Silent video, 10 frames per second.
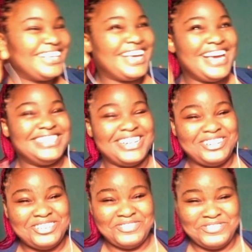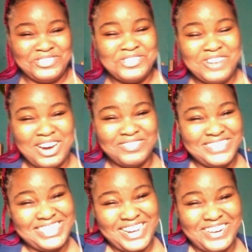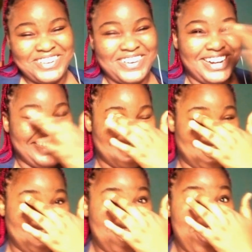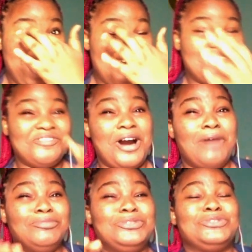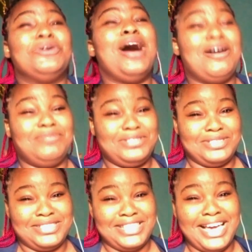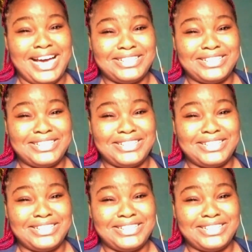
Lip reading: Guys, I don't even know why I'm tearing right now, but I'm so happy to see her.